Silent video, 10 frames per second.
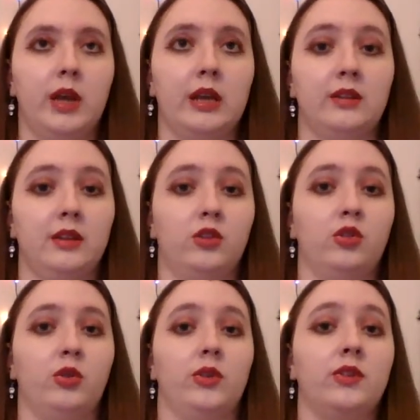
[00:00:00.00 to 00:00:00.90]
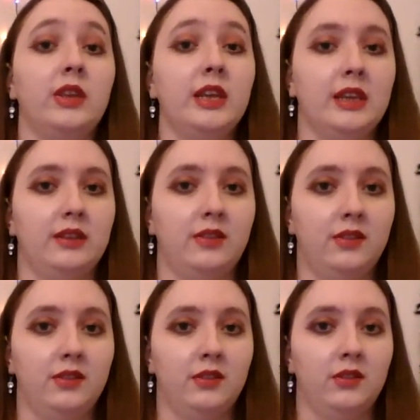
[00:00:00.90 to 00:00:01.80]
additional
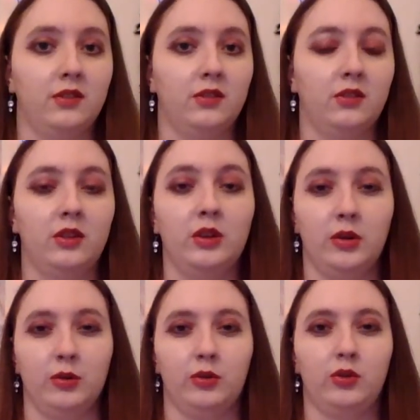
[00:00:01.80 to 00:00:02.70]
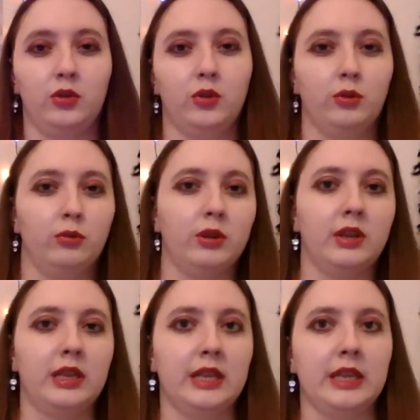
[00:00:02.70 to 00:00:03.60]
scenes you know, to
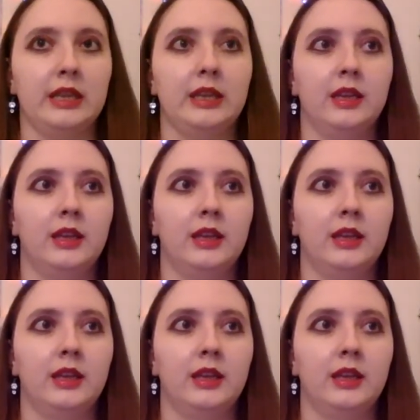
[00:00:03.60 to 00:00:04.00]
really,